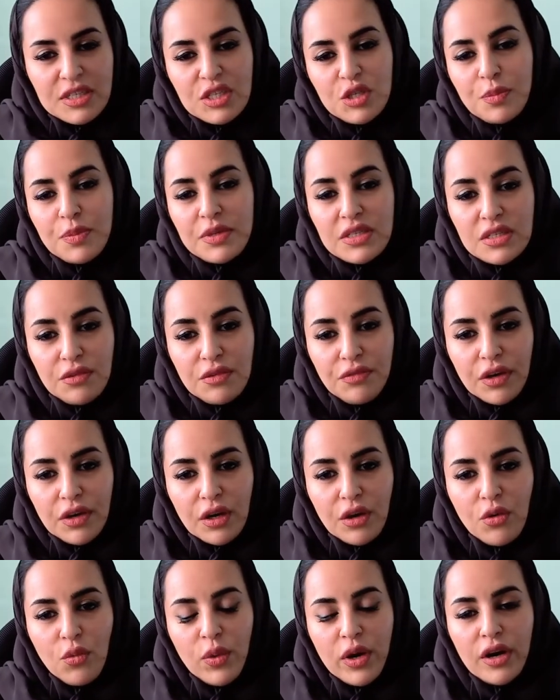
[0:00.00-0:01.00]
specific,
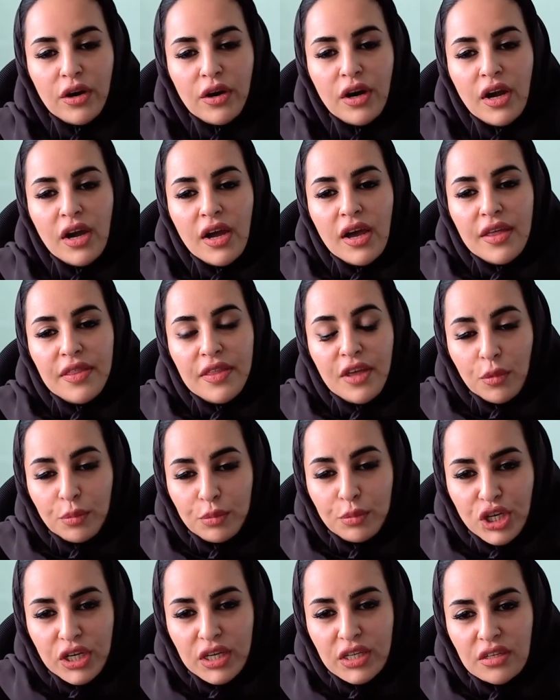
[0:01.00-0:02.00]
where the
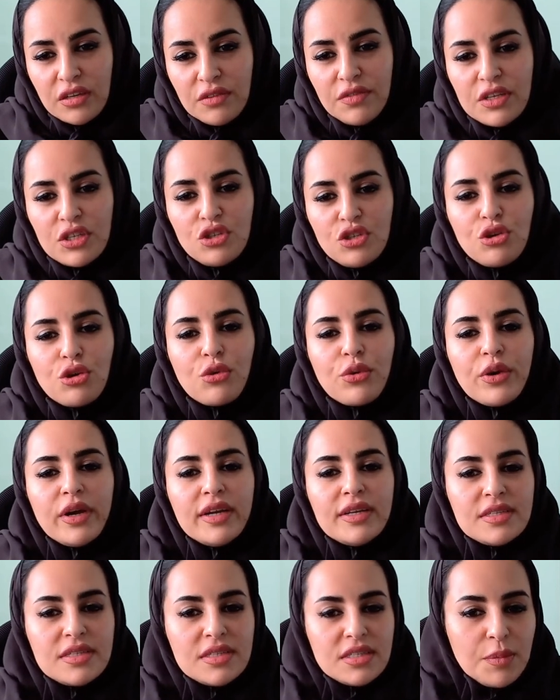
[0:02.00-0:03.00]
objective is to
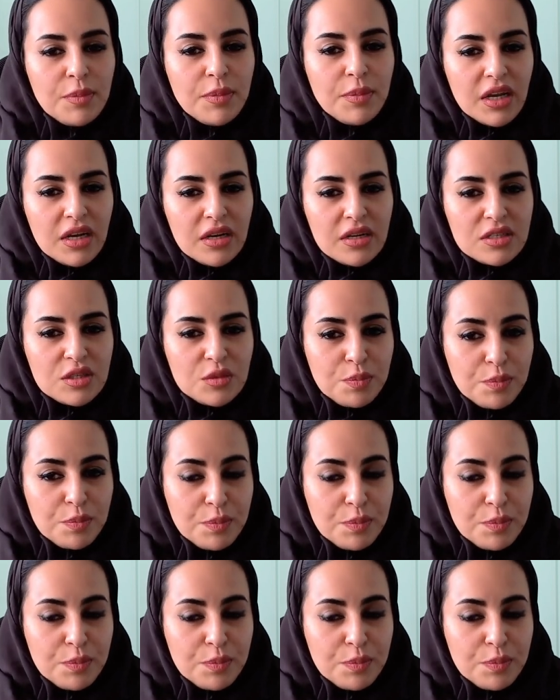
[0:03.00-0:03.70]
create stimulus